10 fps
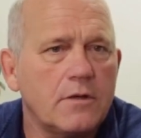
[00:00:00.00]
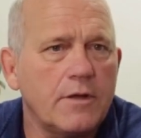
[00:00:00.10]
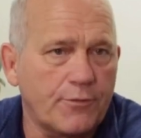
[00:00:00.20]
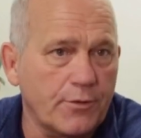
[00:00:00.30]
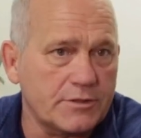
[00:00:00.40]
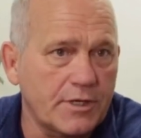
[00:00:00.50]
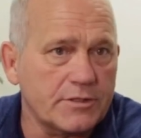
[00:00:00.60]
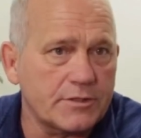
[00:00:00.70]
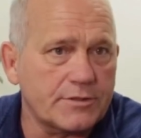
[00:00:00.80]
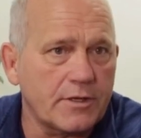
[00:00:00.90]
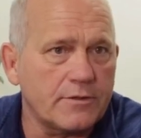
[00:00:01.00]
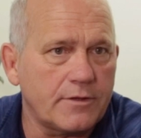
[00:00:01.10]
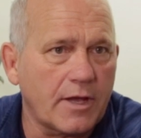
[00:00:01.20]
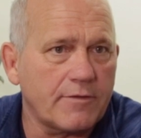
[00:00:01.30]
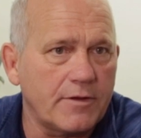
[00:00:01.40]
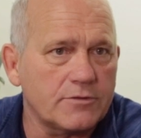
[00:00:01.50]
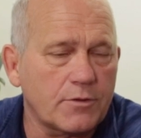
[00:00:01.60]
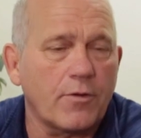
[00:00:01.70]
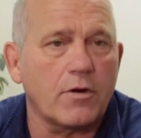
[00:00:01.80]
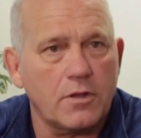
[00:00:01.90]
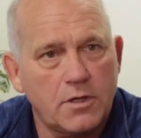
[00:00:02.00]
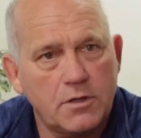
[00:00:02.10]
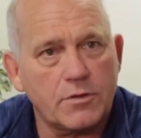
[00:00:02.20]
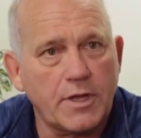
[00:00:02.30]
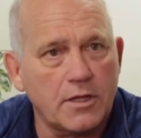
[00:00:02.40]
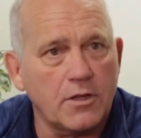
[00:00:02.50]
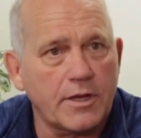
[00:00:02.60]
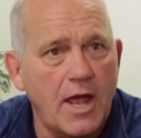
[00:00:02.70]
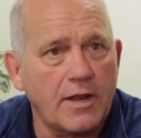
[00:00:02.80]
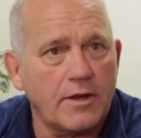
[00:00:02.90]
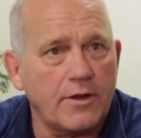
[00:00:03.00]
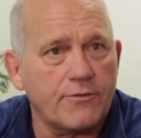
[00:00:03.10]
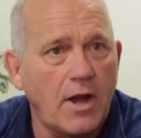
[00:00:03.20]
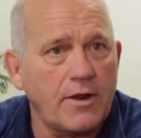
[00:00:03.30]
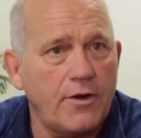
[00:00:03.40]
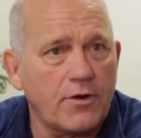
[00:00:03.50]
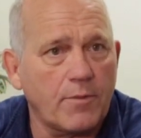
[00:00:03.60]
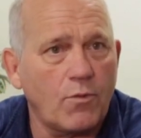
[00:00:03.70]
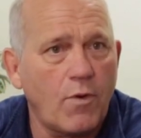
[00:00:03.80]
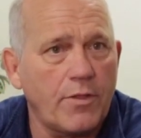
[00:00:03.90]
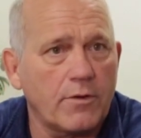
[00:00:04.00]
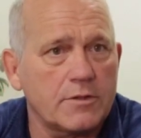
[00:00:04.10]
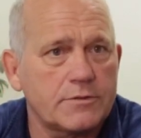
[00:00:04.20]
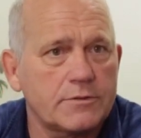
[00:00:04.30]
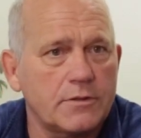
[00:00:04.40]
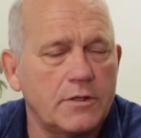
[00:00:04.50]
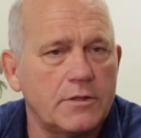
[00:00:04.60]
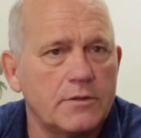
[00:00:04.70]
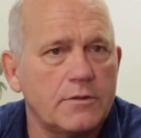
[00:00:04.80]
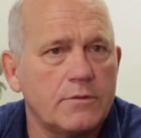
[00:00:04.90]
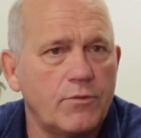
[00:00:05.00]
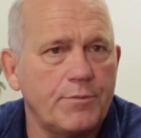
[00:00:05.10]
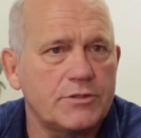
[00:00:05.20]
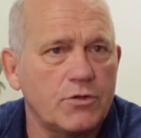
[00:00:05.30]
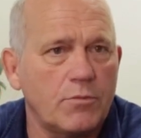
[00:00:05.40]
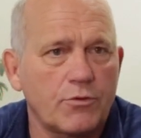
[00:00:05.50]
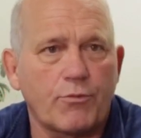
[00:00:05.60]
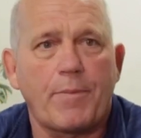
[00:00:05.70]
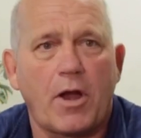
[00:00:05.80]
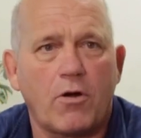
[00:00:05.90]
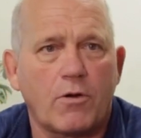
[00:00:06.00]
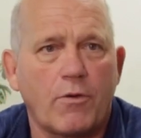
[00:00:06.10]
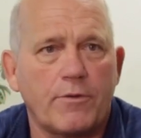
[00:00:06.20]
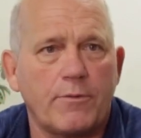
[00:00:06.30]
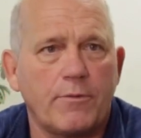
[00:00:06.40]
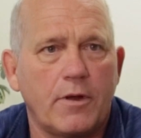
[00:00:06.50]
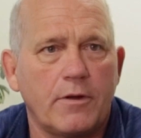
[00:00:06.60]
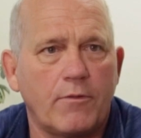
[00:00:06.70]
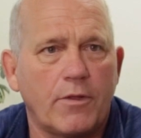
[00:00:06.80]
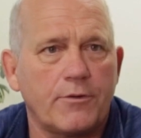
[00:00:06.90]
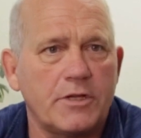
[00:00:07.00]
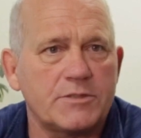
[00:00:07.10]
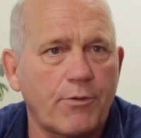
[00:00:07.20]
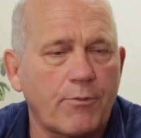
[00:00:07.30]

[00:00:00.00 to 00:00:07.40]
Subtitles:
if there is an existing deck, fence, or pergola, we'll take a look at it and try to determine whether it's would be suitable to repair it or whether it needs to be